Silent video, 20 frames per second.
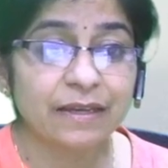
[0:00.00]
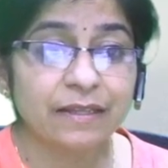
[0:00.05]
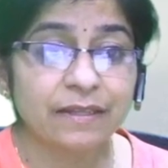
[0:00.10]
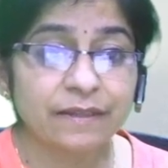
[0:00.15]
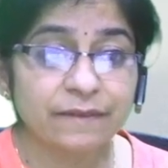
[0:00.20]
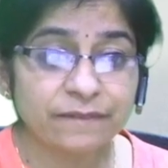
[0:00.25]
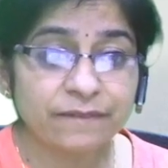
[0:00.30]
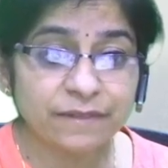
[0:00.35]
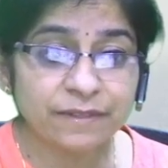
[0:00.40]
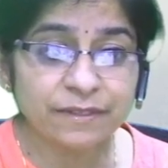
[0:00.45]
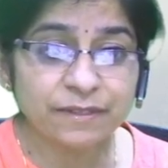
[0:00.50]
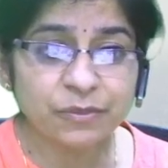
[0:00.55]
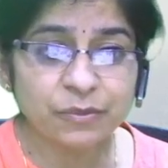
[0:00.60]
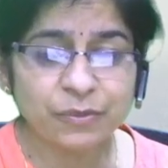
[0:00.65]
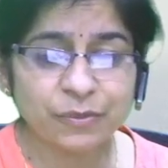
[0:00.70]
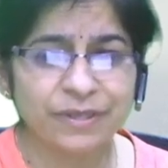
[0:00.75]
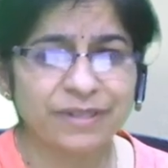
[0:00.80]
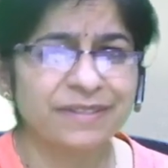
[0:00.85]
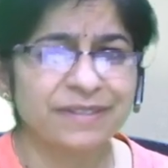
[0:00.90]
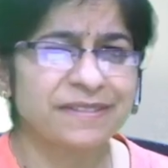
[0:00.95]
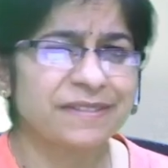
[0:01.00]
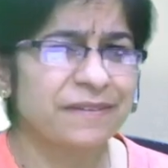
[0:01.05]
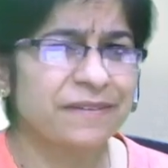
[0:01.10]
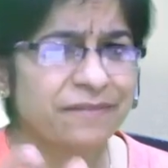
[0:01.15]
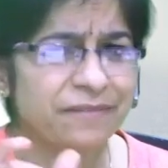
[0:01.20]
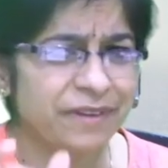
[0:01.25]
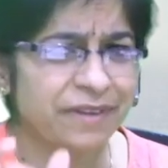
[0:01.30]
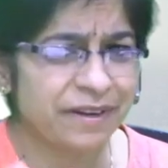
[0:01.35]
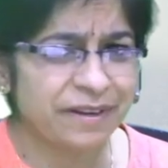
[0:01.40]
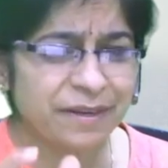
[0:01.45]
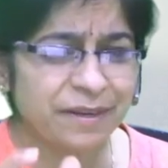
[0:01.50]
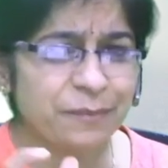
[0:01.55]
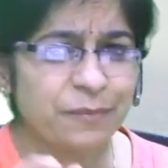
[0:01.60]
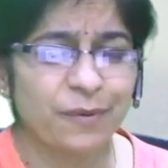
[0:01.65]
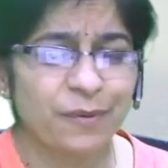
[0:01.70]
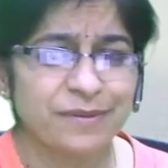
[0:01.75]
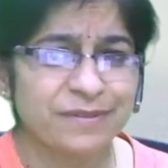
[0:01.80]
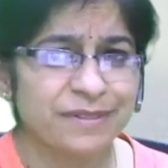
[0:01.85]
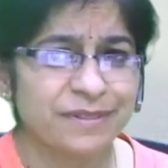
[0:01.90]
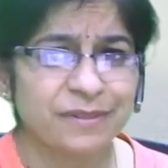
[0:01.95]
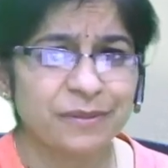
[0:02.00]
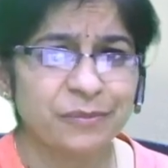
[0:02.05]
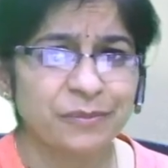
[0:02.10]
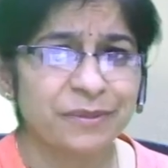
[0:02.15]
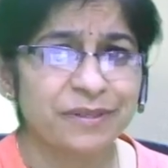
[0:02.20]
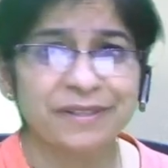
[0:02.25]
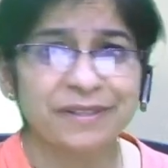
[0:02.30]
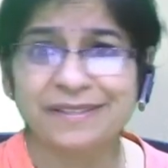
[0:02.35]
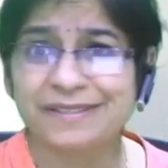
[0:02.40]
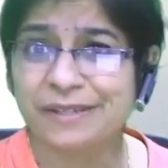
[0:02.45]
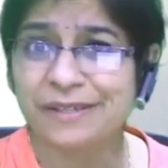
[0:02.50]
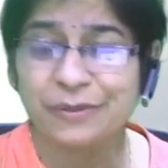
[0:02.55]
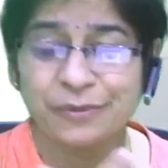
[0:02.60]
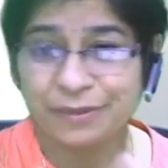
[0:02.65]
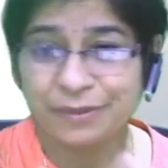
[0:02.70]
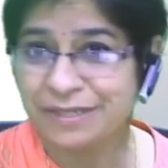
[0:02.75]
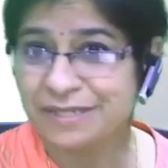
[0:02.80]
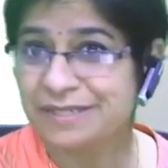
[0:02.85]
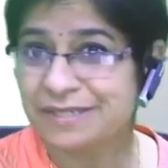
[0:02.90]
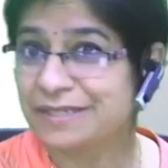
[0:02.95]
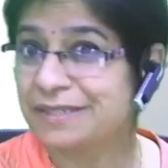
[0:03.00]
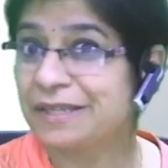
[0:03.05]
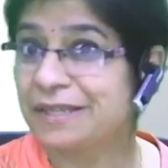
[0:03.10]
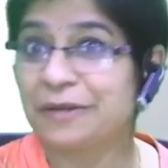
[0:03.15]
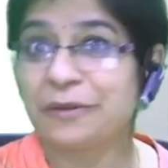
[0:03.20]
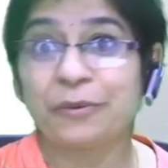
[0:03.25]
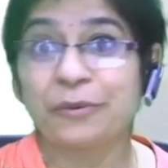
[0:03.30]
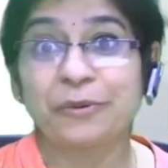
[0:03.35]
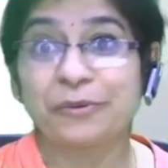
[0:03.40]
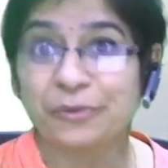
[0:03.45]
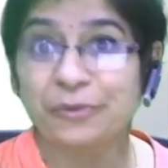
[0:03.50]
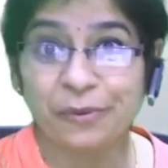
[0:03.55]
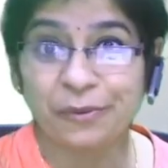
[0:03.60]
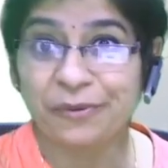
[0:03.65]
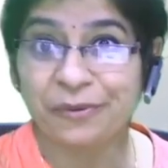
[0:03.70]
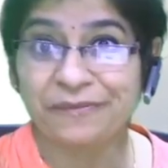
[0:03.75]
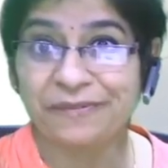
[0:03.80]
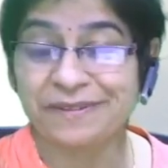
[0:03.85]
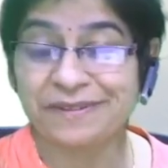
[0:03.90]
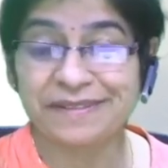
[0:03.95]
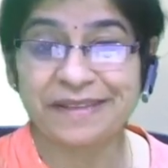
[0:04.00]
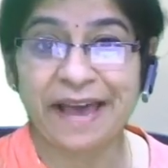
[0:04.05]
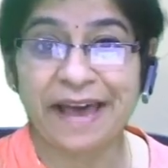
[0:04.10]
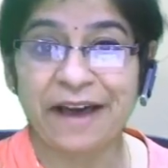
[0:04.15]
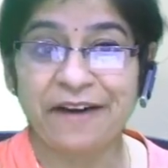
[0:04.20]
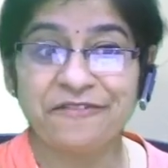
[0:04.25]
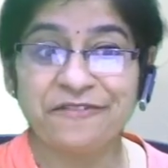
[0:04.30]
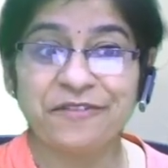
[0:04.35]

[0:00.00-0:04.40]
The first word is a very positive word. It's a quality that not all of us have: